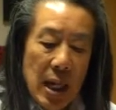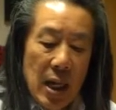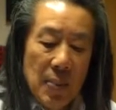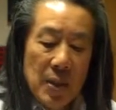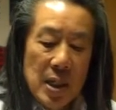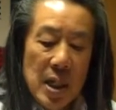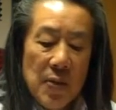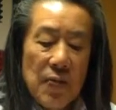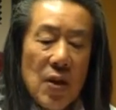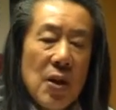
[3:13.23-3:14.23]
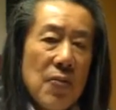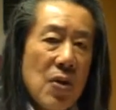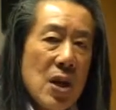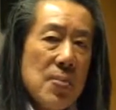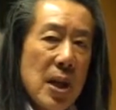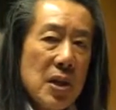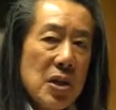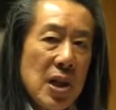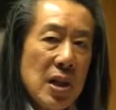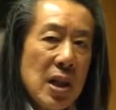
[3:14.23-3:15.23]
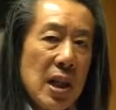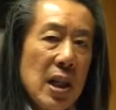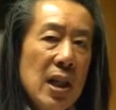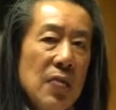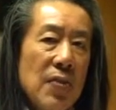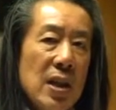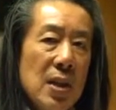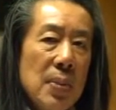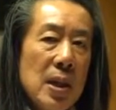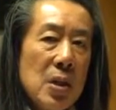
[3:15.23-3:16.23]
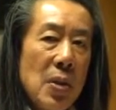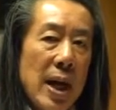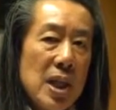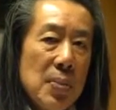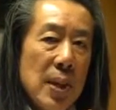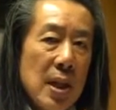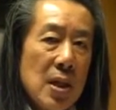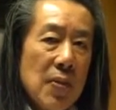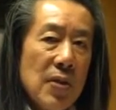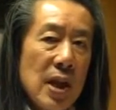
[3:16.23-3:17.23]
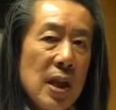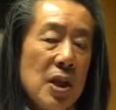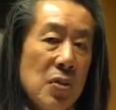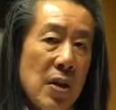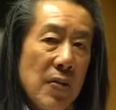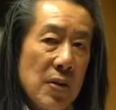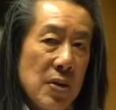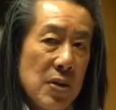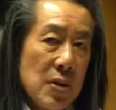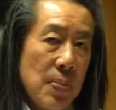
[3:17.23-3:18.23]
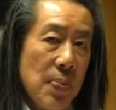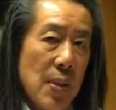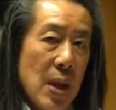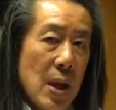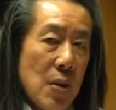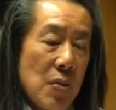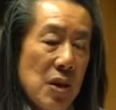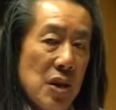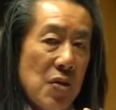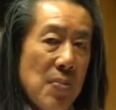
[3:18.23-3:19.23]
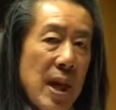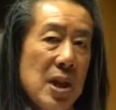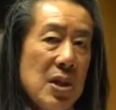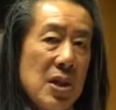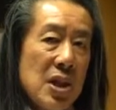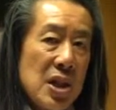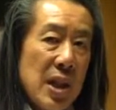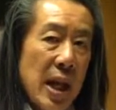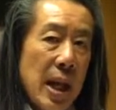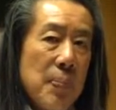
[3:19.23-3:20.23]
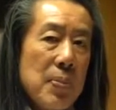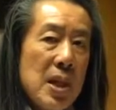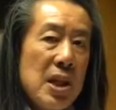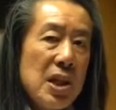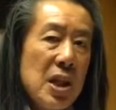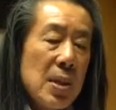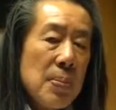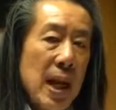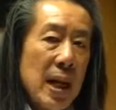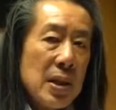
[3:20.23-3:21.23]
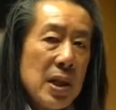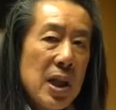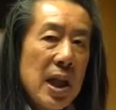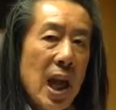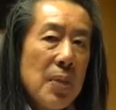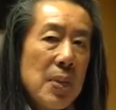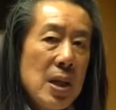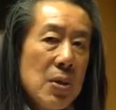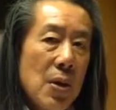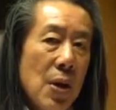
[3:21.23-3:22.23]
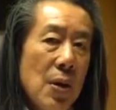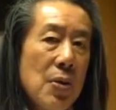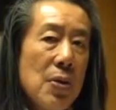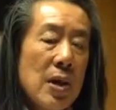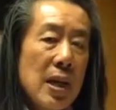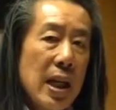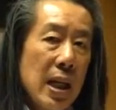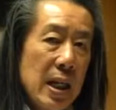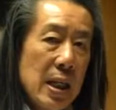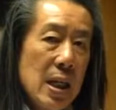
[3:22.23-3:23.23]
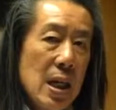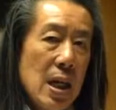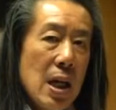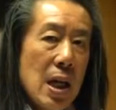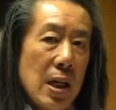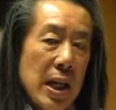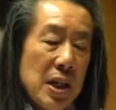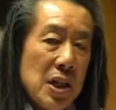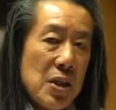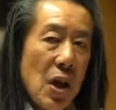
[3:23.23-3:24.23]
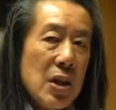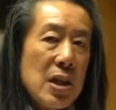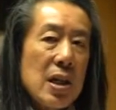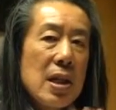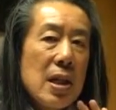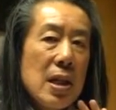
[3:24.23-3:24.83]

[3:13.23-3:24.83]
Now, I'm thinking very, very much that the key and fundamental aspect of the English Revolution, which has remained to this day, is the demand that there can be no king that is not